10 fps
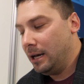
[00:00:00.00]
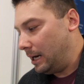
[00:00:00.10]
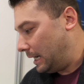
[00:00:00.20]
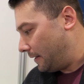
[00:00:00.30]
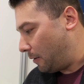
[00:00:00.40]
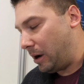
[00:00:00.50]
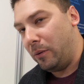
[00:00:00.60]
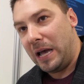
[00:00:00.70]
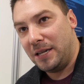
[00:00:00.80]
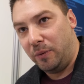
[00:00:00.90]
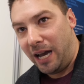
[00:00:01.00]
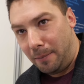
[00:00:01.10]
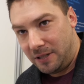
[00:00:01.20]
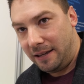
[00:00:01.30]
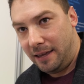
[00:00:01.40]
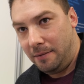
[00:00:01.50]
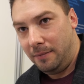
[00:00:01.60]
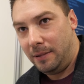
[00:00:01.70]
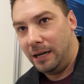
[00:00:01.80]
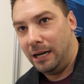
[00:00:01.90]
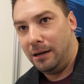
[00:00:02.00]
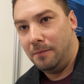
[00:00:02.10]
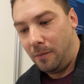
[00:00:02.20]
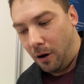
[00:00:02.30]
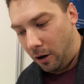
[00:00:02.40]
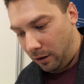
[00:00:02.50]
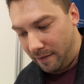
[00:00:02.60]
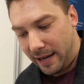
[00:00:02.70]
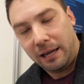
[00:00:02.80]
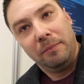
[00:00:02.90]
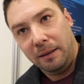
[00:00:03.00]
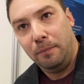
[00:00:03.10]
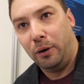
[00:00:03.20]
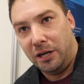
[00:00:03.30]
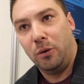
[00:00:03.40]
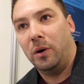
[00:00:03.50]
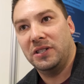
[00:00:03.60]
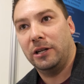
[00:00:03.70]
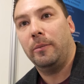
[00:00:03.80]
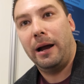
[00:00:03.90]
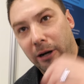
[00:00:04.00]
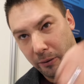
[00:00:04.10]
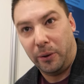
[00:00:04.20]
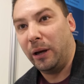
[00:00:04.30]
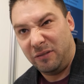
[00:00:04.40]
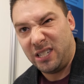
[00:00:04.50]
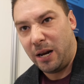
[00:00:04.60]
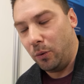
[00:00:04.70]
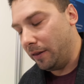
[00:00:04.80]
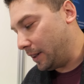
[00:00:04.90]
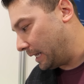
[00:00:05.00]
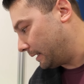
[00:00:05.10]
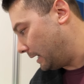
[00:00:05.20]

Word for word: That way, as we update them, all of that can be put into one single binary, and we only have to sign one thing.